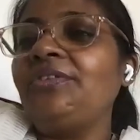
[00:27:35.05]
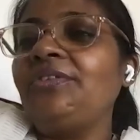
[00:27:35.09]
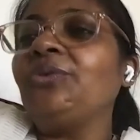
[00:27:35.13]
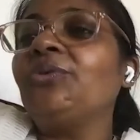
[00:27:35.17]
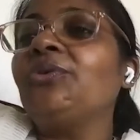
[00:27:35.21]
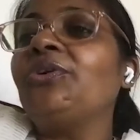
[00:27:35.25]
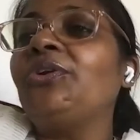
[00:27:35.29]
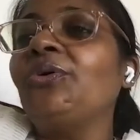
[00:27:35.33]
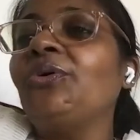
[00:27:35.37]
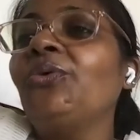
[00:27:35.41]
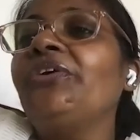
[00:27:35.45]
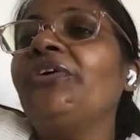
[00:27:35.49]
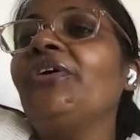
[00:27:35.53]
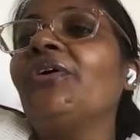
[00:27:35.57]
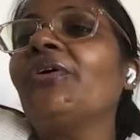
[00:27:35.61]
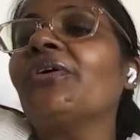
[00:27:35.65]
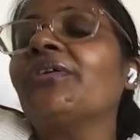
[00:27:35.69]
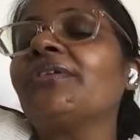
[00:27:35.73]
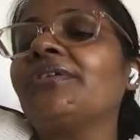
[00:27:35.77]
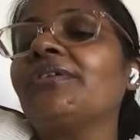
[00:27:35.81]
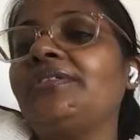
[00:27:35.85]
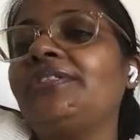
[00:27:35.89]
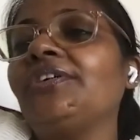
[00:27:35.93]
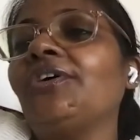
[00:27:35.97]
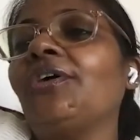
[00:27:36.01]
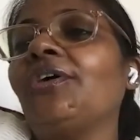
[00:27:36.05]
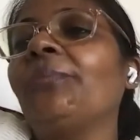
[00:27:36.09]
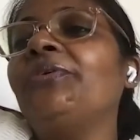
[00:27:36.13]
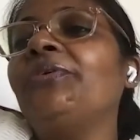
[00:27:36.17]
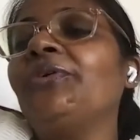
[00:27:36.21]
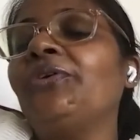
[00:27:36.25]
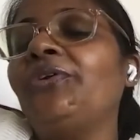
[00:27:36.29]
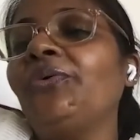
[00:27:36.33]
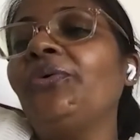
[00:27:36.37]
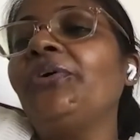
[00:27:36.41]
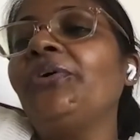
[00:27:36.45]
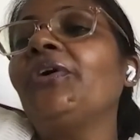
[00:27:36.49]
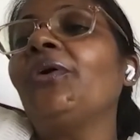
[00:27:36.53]
You do your job,
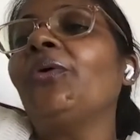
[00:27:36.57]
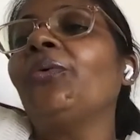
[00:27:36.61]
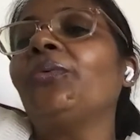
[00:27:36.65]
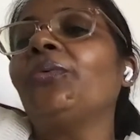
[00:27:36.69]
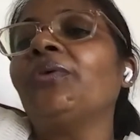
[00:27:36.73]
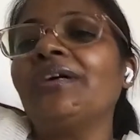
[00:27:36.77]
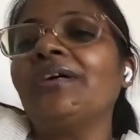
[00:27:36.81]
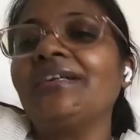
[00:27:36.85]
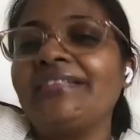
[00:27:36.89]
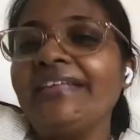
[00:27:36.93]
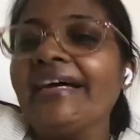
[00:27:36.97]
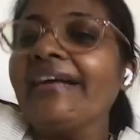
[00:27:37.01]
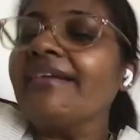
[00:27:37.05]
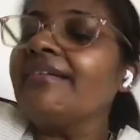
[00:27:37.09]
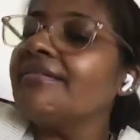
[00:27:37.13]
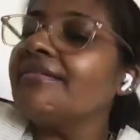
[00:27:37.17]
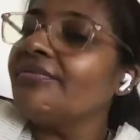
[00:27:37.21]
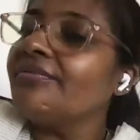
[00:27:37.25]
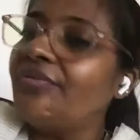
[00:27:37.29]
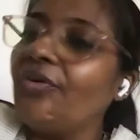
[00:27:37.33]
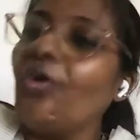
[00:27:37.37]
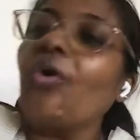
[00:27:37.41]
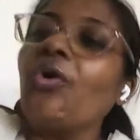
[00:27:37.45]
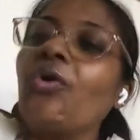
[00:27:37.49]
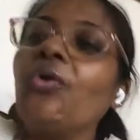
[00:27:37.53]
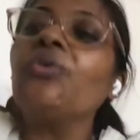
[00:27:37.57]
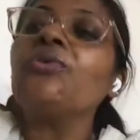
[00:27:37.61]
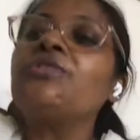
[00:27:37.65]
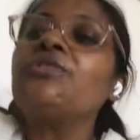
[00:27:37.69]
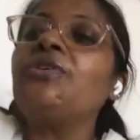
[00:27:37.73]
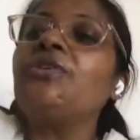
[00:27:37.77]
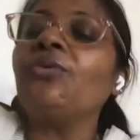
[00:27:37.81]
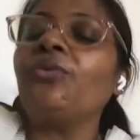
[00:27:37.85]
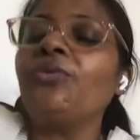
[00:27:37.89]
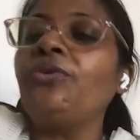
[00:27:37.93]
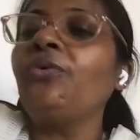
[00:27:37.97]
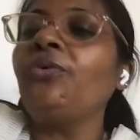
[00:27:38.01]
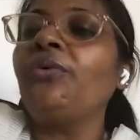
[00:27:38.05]
you do your work, that follows
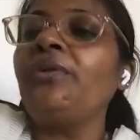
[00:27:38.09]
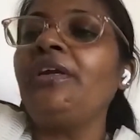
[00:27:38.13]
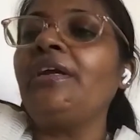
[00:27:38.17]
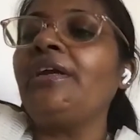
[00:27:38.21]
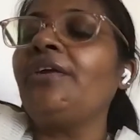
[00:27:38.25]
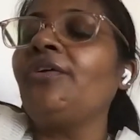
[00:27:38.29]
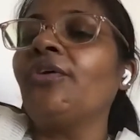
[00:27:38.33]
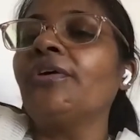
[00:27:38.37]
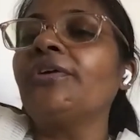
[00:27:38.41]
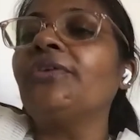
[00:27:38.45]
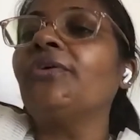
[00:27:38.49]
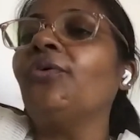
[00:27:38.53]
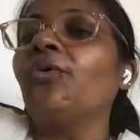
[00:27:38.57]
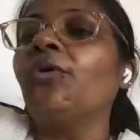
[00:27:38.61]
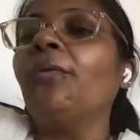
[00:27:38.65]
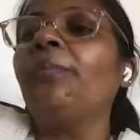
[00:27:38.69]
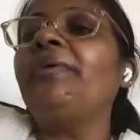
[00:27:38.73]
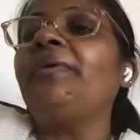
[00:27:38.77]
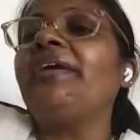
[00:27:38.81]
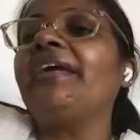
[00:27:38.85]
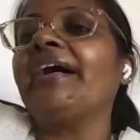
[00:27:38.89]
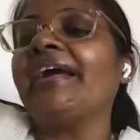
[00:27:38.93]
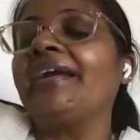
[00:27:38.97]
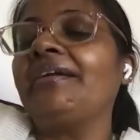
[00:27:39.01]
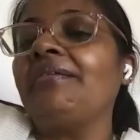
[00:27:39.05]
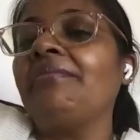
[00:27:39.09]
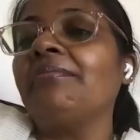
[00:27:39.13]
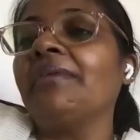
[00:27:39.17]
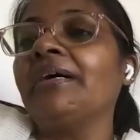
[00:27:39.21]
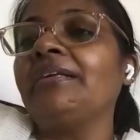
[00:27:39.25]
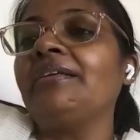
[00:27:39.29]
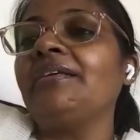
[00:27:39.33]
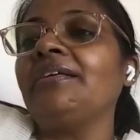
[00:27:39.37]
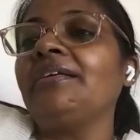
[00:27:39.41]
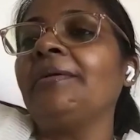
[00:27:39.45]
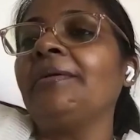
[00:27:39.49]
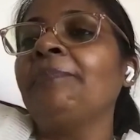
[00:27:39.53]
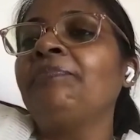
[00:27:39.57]
you. You need not go behind
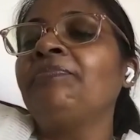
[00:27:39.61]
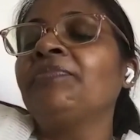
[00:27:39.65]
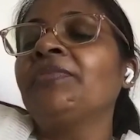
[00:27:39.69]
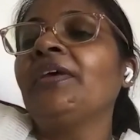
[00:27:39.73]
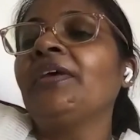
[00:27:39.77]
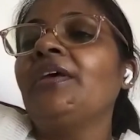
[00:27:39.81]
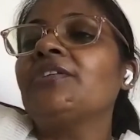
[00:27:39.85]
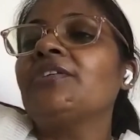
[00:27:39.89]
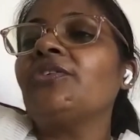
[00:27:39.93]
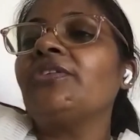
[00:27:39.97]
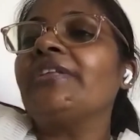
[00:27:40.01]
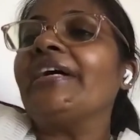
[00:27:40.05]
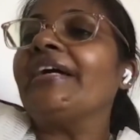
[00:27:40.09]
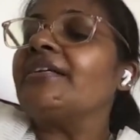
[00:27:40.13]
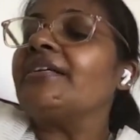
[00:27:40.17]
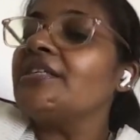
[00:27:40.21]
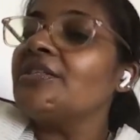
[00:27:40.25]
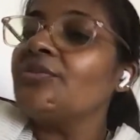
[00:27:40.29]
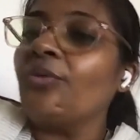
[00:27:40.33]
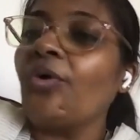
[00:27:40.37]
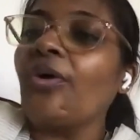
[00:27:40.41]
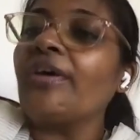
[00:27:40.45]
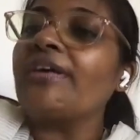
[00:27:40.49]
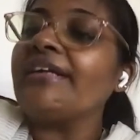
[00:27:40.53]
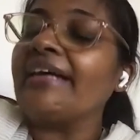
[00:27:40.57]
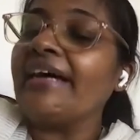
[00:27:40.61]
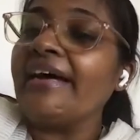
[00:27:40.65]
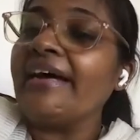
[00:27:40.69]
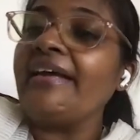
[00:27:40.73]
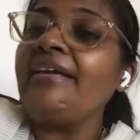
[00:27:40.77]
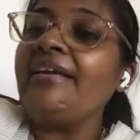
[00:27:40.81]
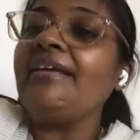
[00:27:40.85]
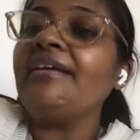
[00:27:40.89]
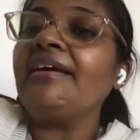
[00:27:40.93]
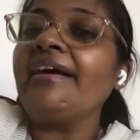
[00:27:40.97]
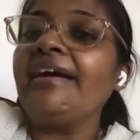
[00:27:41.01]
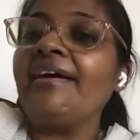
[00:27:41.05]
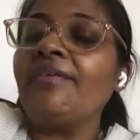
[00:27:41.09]
money. So that is what I
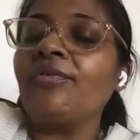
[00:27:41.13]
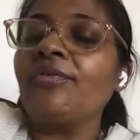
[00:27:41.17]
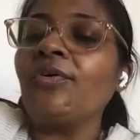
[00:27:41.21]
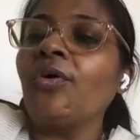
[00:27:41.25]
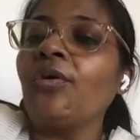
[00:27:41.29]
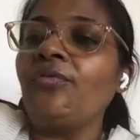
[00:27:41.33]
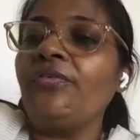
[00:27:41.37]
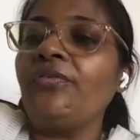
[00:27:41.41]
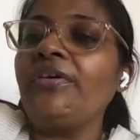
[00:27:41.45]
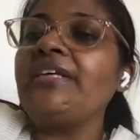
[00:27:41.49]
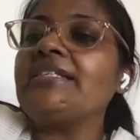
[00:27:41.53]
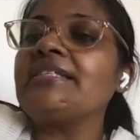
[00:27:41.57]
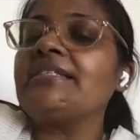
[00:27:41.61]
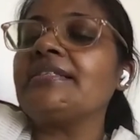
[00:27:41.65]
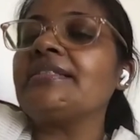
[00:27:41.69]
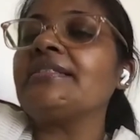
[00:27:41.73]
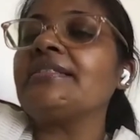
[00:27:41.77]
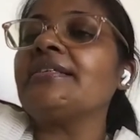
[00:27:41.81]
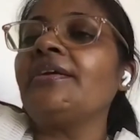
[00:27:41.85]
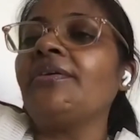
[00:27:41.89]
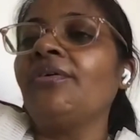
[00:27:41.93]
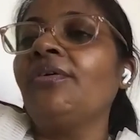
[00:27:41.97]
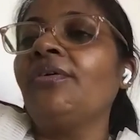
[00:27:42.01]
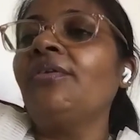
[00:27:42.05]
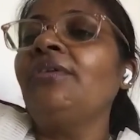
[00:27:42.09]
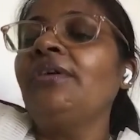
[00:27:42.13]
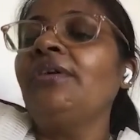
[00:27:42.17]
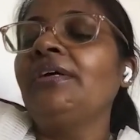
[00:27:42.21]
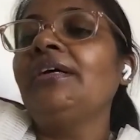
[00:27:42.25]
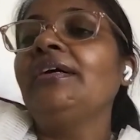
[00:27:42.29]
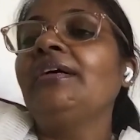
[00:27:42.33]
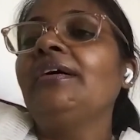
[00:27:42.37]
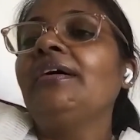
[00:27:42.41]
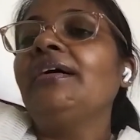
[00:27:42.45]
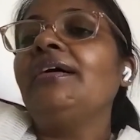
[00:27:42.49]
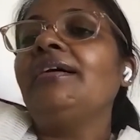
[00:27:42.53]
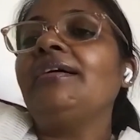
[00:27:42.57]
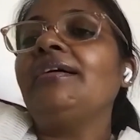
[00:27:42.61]
have always, you know,
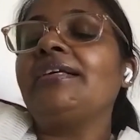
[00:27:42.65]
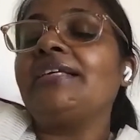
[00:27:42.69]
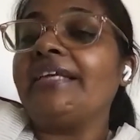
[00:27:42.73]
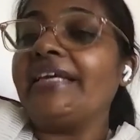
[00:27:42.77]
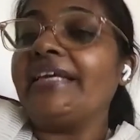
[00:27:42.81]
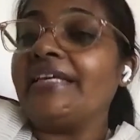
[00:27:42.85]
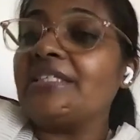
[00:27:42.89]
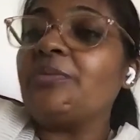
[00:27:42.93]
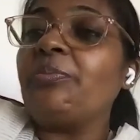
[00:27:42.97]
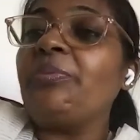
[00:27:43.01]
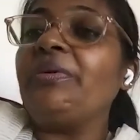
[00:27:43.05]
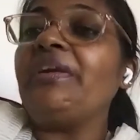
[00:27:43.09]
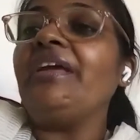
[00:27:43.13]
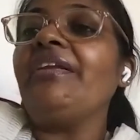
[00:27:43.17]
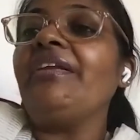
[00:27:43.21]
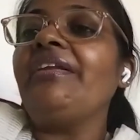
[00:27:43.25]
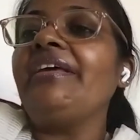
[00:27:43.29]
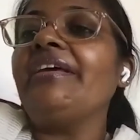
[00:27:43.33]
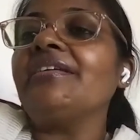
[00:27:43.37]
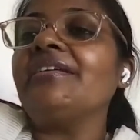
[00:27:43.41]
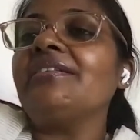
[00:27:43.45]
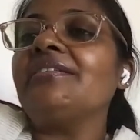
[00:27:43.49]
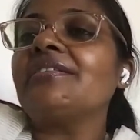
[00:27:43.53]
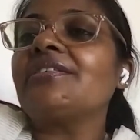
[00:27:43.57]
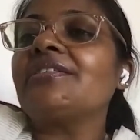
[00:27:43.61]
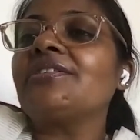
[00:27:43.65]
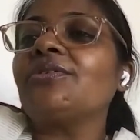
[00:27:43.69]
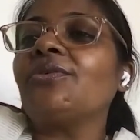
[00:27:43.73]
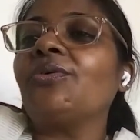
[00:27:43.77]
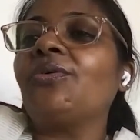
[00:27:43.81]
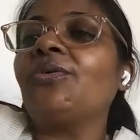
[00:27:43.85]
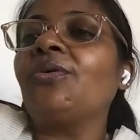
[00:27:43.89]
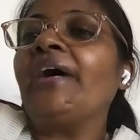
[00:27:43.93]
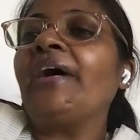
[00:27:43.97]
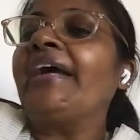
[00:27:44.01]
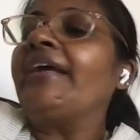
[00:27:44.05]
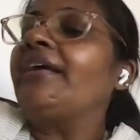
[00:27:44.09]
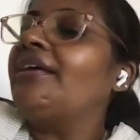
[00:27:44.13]
like experienced. So
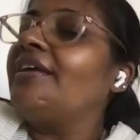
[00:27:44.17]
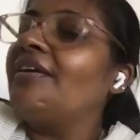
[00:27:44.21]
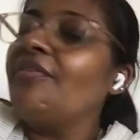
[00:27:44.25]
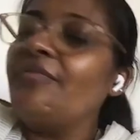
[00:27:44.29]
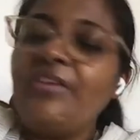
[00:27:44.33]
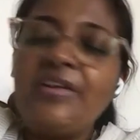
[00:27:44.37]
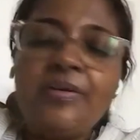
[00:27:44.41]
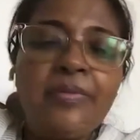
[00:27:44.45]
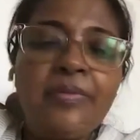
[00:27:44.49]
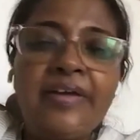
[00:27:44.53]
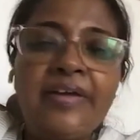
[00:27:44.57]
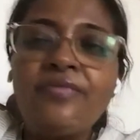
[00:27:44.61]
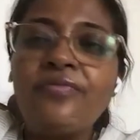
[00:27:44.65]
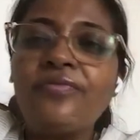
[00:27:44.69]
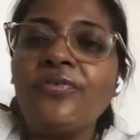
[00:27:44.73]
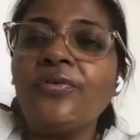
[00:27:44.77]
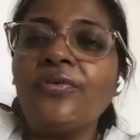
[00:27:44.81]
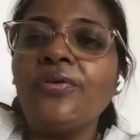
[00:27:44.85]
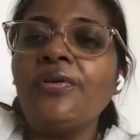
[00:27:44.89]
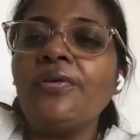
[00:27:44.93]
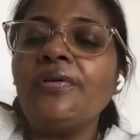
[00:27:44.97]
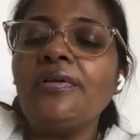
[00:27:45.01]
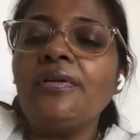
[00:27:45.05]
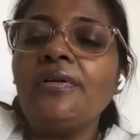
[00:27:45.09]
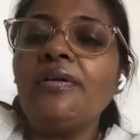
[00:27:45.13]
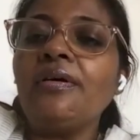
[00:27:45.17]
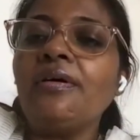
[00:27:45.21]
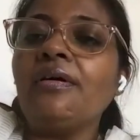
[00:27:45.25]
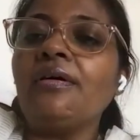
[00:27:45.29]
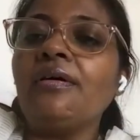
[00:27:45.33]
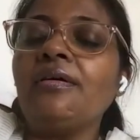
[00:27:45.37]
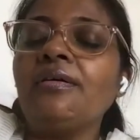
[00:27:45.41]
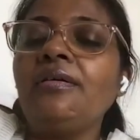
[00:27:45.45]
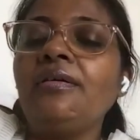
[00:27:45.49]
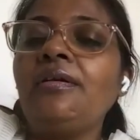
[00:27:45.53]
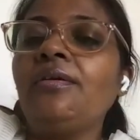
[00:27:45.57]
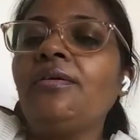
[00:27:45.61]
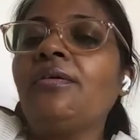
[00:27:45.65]
I give in my full,
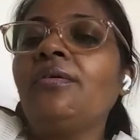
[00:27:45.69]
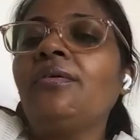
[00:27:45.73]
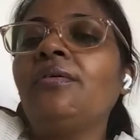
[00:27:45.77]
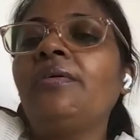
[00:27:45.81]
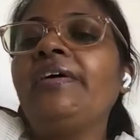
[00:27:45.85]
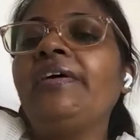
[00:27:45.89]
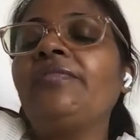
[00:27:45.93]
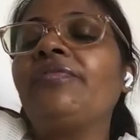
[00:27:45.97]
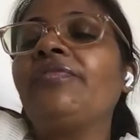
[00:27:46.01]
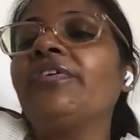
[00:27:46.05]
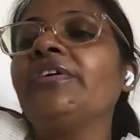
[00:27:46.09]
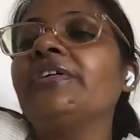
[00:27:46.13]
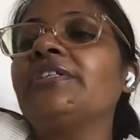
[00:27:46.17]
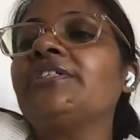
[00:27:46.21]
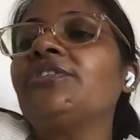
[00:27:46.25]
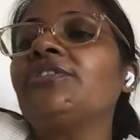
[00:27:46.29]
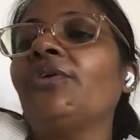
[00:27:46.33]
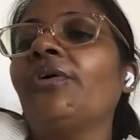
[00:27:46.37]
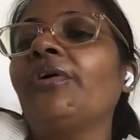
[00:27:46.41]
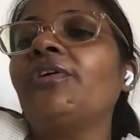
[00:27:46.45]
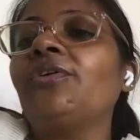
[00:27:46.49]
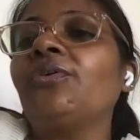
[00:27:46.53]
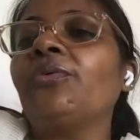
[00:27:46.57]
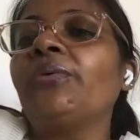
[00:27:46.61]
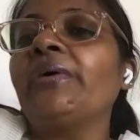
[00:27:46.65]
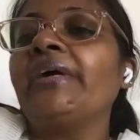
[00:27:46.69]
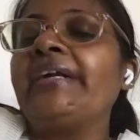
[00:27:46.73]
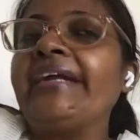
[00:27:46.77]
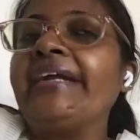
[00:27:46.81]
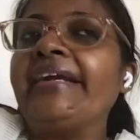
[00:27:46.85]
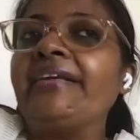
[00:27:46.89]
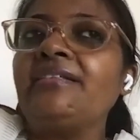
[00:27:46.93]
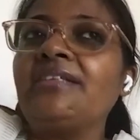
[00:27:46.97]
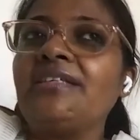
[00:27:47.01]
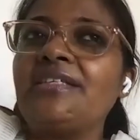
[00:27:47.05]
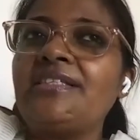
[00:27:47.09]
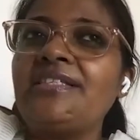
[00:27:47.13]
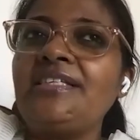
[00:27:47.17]
uh, you know, efforts onto it,
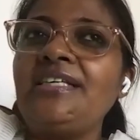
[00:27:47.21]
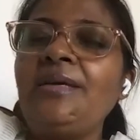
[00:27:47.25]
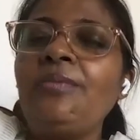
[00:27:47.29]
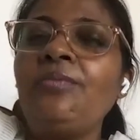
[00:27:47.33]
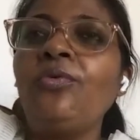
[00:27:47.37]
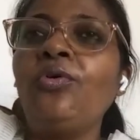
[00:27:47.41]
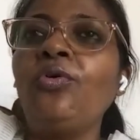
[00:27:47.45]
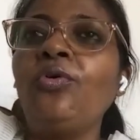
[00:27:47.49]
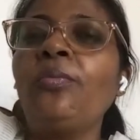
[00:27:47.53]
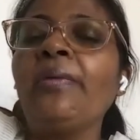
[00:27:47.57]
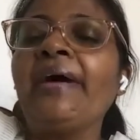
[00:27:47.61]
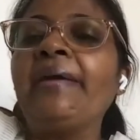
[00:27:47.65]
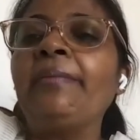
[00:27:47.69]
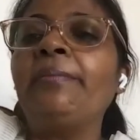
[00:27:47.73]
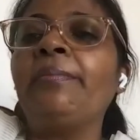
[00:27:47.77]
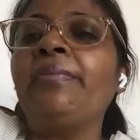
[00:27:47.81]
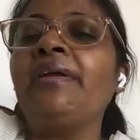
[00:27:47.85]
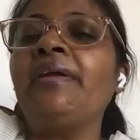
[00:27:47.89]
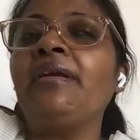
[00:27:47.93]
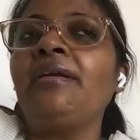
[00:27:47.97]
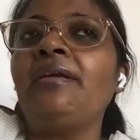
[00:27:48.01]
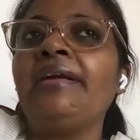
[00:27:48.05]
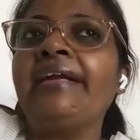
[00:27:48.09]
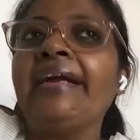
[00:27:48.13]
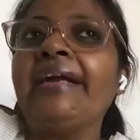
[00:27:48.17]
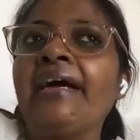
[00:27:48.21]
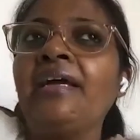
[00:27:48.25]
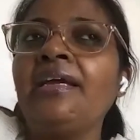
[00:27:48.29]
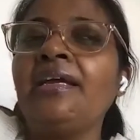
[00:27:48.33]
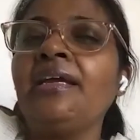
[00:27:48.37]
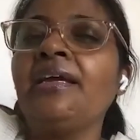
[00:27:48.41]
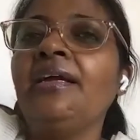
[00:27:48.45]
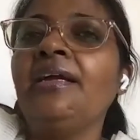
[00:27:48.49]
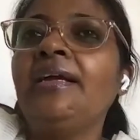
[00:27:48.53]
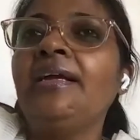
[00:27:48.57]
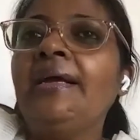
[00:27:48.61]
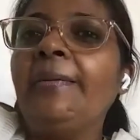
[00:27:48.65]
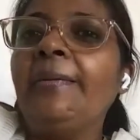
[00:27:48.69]
and the team whom I build, I